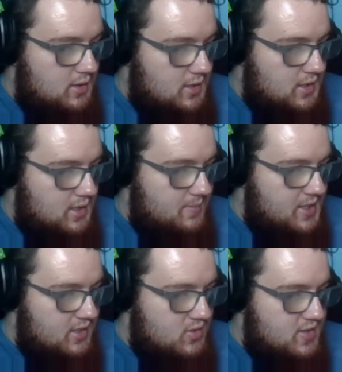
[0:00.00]
Uh,
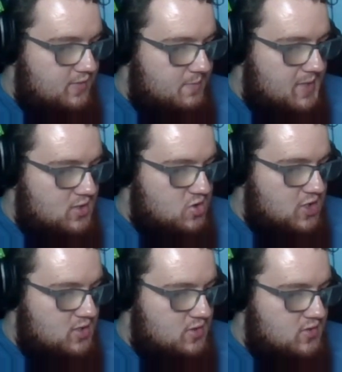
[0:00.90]
Microsoft makes
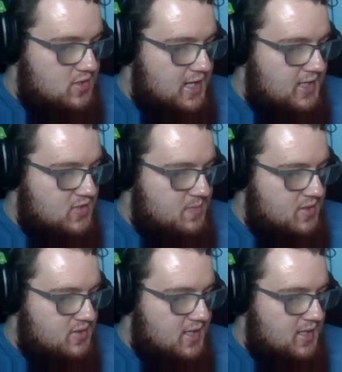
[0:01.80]
changes to
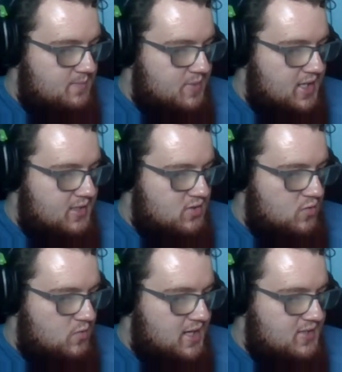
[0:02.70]
Xbox Game Pass
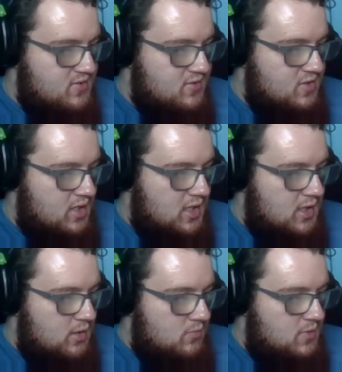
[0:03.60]
Quest,
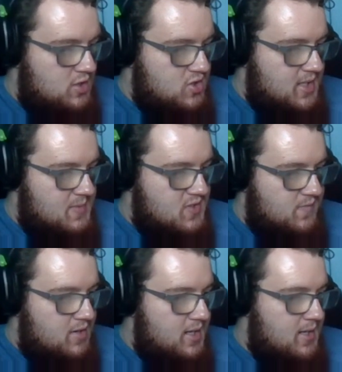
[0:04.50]
which comes
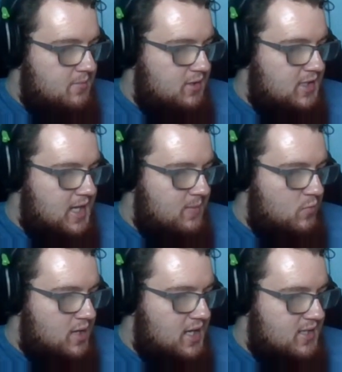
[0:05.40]
from
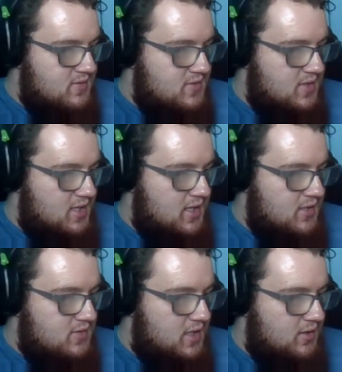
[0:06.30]

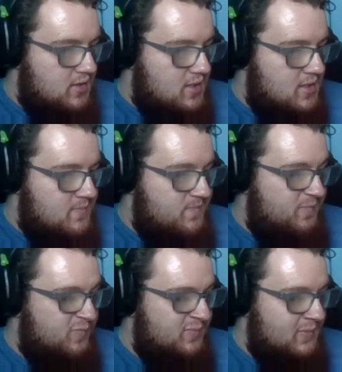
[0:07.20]
GameRant.com.
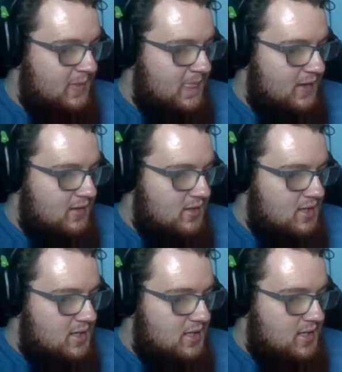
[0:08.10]
Uh,
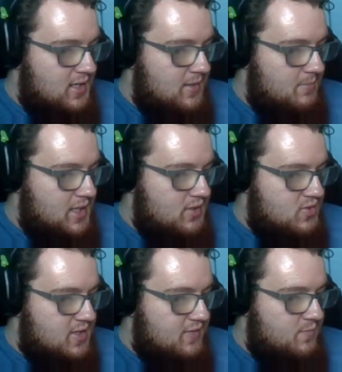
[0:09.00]
uh,
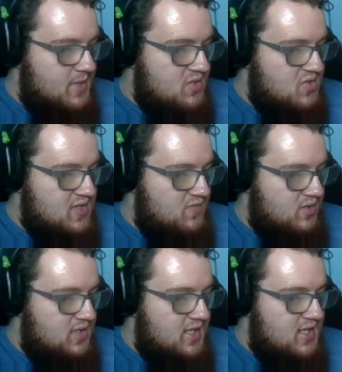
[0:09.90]
Microsoft makes
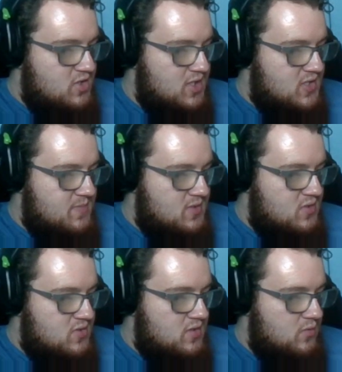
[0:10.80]
several key
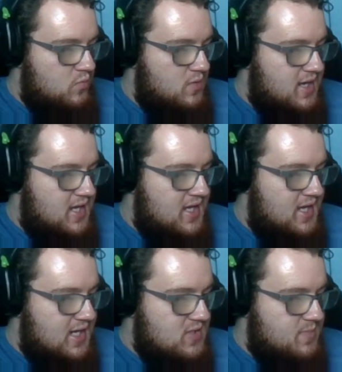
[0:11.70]
adjustments to the way
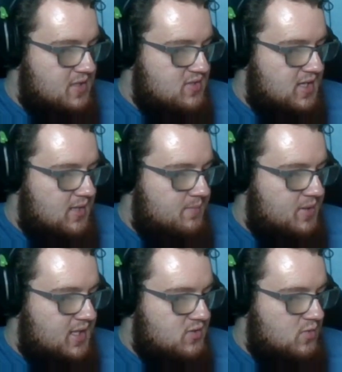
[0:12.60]
Xbox Game
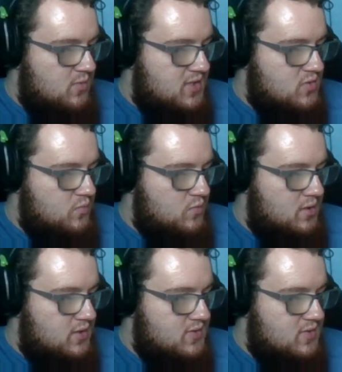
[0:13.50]
Pass Quest
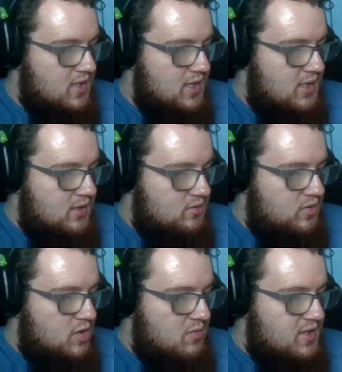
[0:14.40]
works,
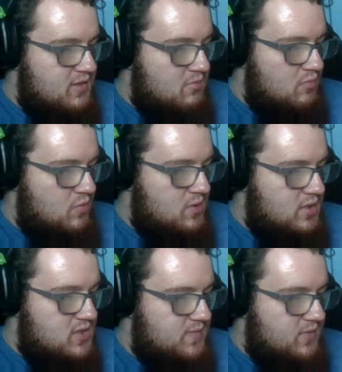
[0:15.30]
lowering the
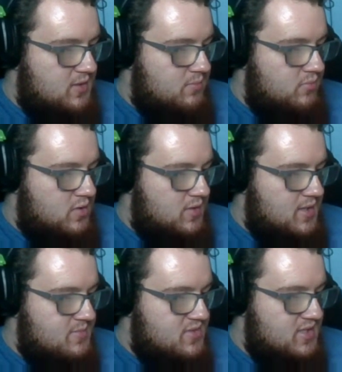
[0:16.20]
rewards for the
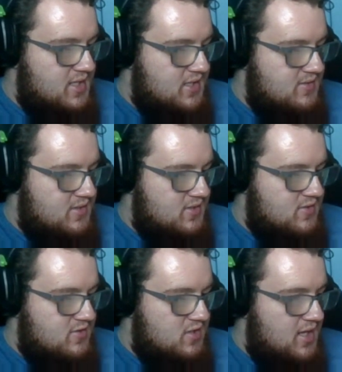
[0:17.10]
program's
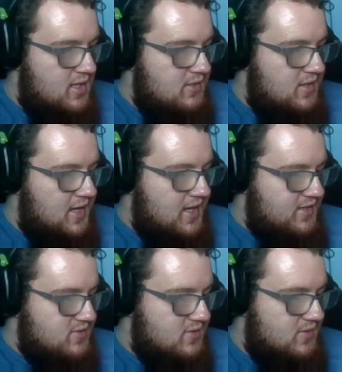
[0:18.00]
exist
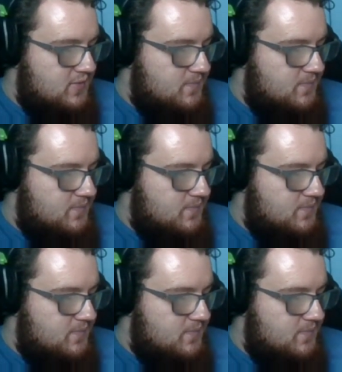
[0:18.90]
task.